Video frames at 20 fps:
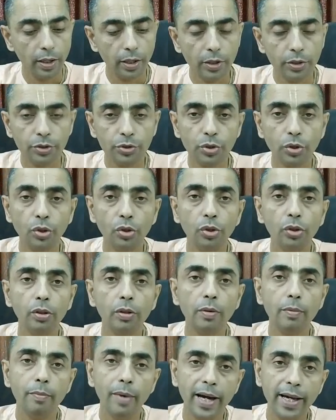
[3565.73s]

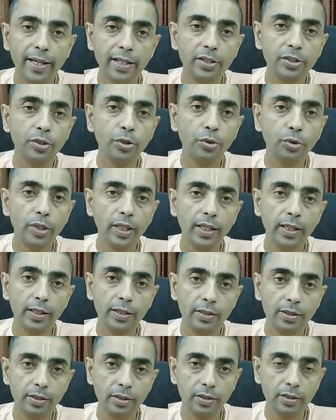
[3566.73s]
So Maya's duty
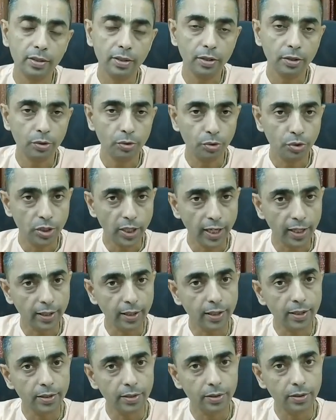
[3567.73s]
is to check
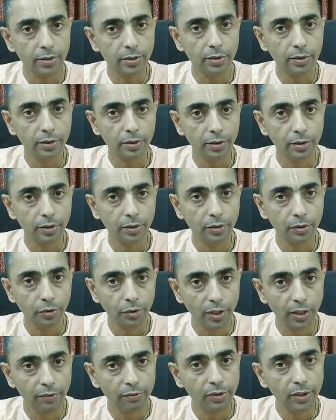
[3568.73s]
us, to
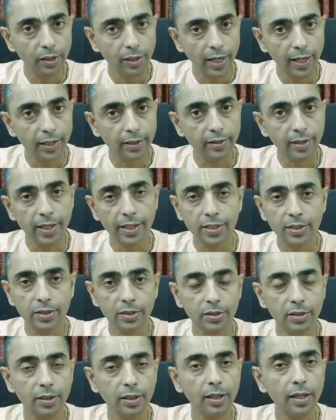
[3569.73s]
give the right
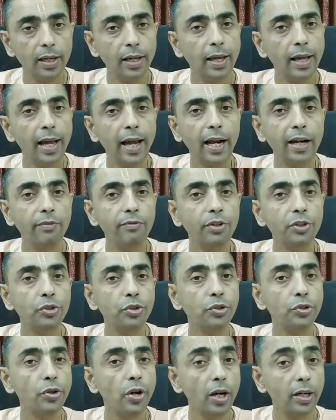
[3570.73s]
tests, and we
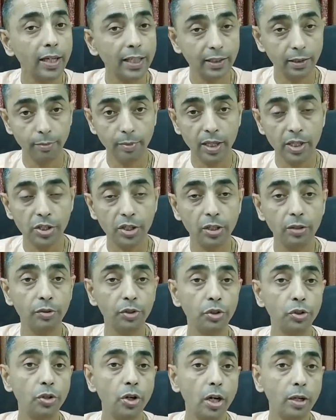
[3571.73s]
should not, as I mentioned, we
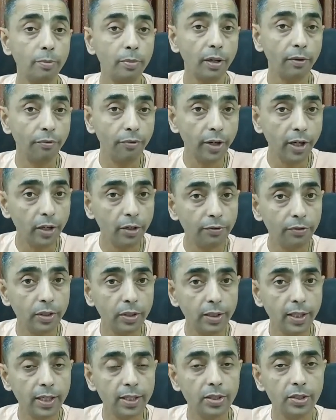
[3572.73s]
should not be afraid of the
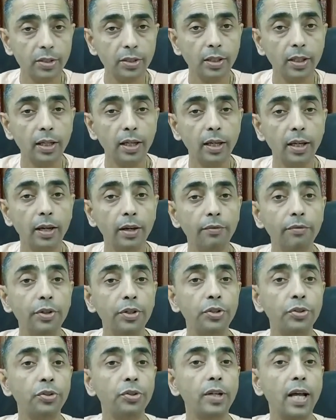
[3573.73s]
tests. We
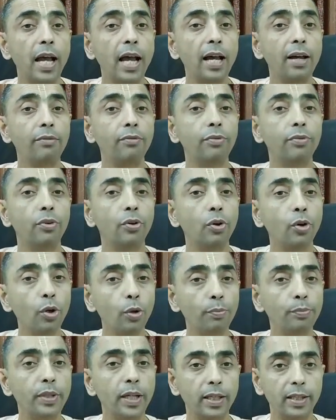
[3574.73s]
should have
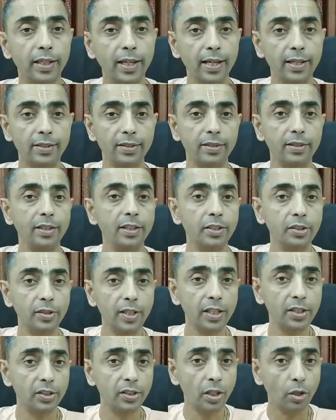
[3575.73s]
hope that yes, these
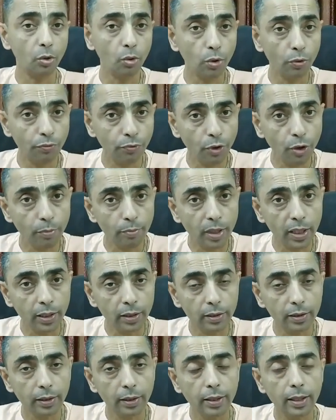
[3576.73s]
tests are good for me,
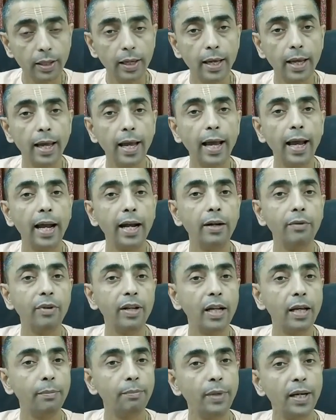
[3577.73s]
and
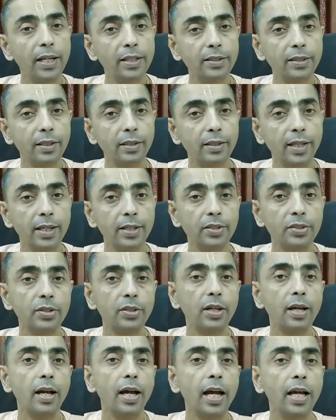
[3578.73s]
when I pass the test,
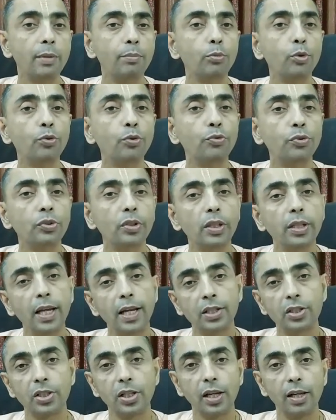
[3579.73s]
I move to the
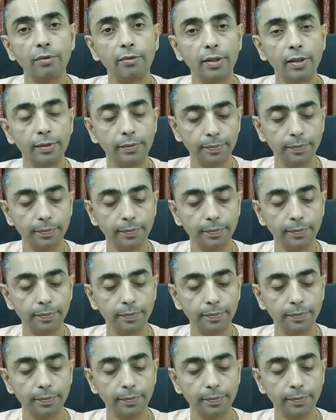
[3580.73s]
next level.